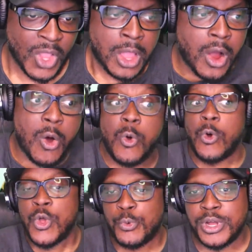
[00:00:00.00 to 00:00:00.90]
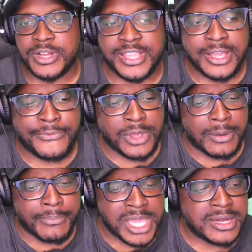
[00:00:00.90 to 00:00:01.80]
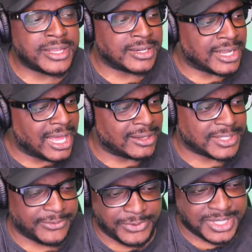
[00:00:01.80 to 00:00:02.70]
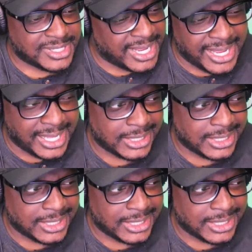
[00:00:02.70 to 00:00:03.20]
Oh, we'll give you $1 million if you stay.